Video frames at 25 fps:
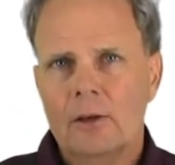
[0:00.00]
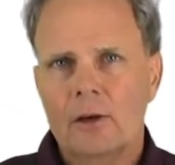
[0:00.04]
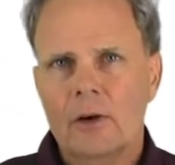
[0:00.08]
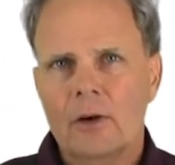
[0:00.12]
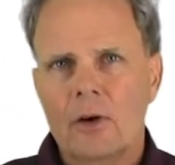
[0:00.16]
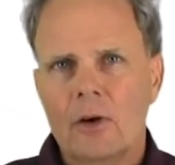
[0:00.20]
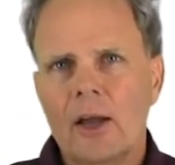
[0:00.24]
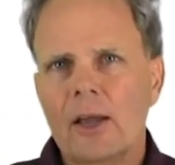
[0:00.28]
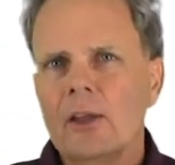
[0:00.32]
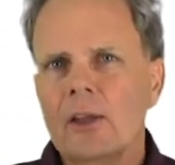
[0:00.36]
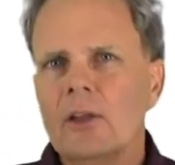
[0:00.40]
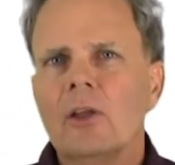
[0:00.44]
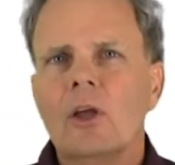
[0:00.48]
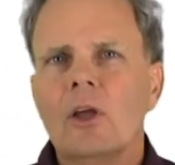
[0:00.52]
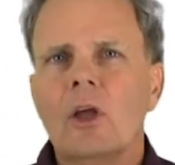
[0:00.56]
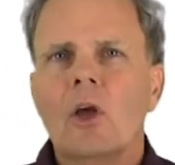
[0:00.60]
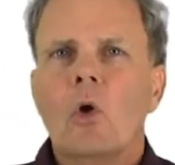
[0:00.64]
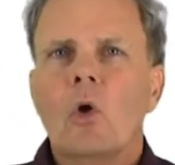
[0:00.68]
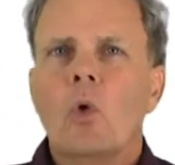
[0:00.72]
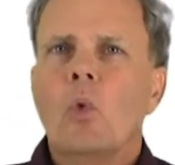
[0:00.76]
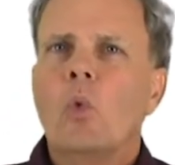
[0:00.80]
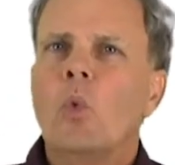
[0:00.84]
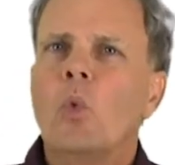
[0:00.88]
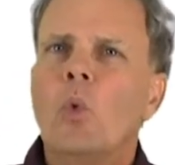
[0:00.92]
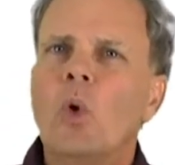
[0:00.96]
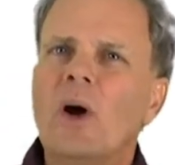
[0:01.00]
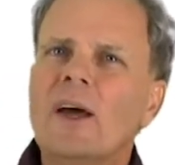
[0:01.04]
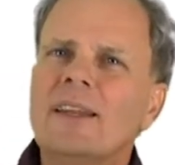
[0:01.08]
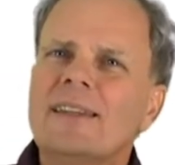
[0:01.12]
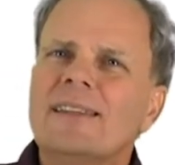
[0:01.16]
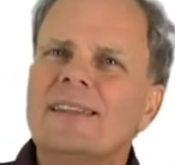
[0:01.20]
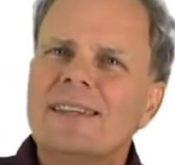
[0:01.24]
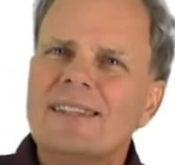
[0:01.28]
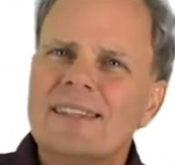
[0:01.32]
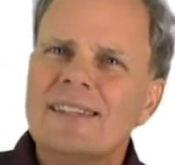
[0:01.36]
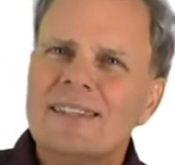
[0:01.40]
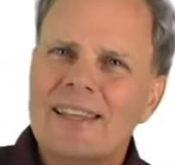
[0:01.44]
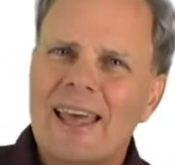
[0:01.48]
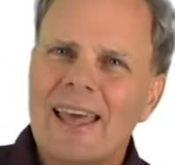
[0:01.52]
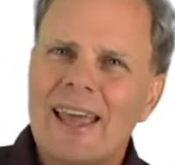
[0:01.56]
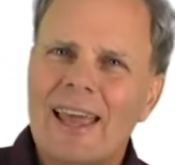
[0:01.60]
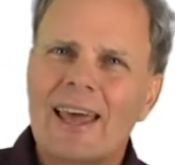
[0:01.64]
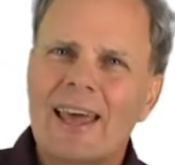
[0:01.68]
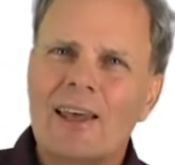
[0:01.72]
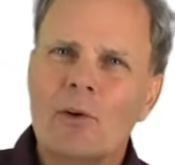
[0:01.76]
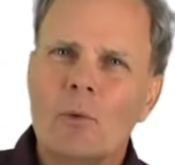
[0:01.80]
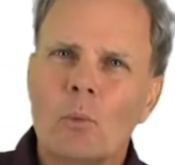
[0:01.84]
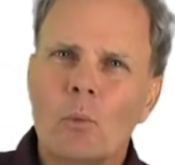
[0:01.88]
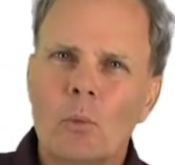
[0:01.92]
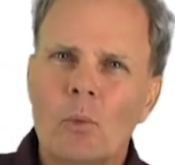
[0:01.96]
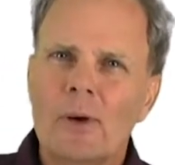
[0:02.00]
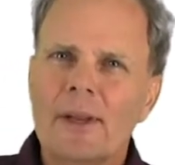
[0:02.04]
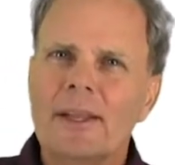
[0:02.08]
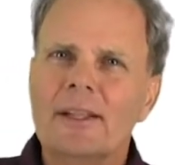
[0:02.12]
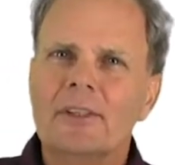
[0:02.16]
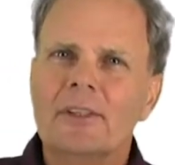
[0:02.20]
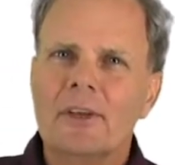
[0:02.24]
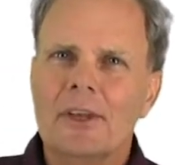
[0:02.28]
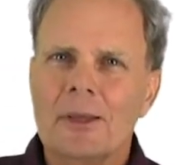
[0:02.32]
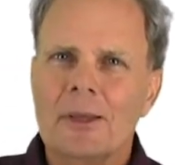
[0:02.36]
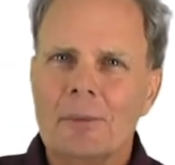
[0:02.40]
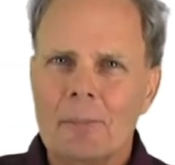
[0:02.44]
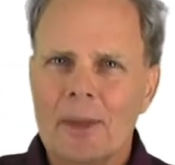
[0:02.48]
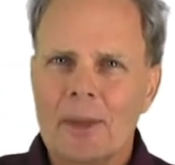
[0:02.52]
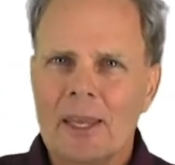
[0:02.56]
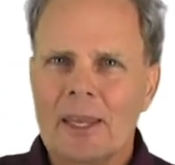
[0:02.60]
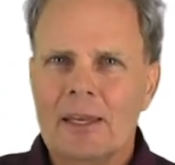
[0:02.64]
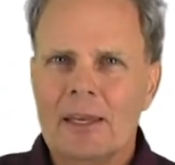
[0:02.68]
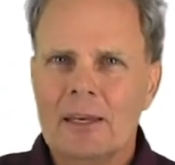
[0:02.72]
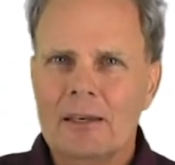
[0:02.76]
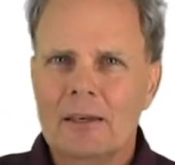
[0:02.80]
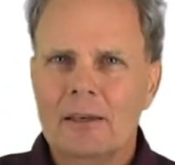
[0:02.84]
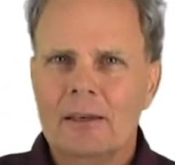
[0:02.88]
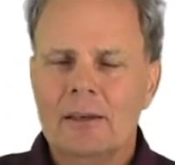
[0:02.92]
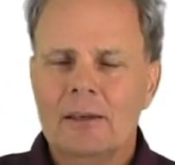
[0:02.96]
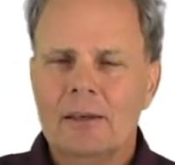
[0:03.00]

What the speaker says: All right? What does that really mean?